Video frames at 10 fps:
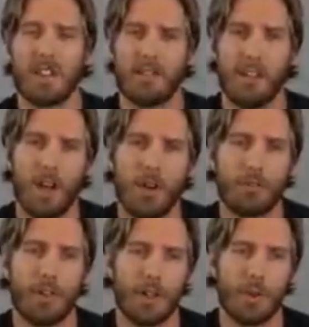You can have a low
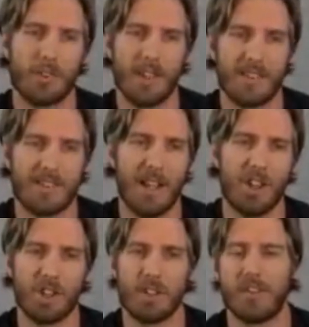frequency
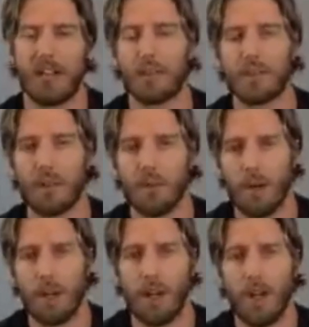extension down to
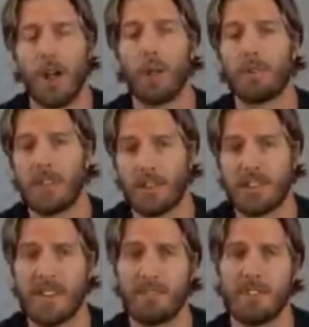almost down
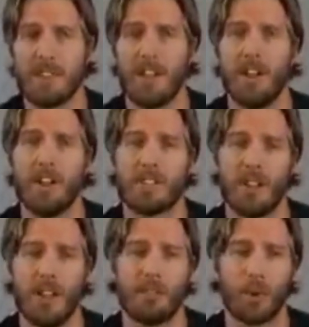to 70 hertz
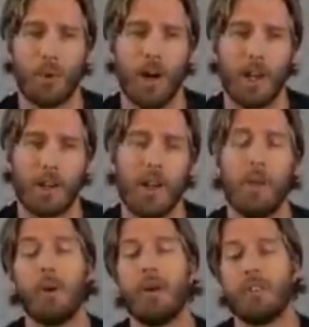if required.
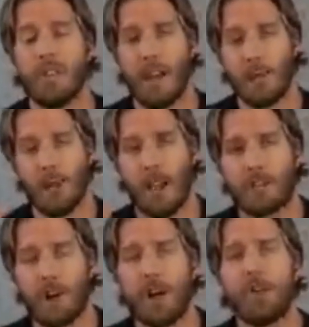But obviously that will
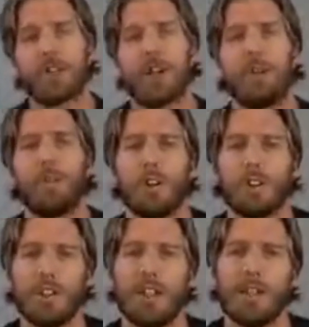have a slight
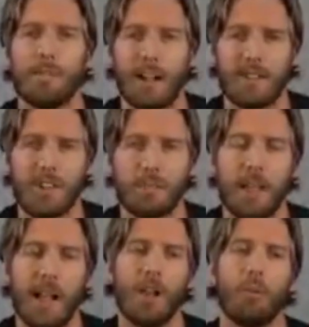reduction in the max
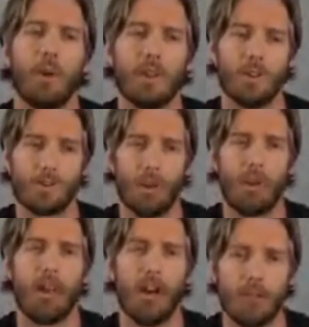SPL when you
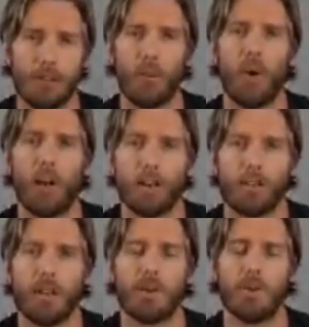spread that over a wider
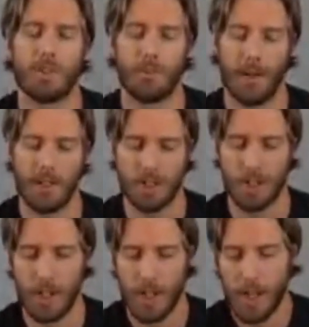frequency range.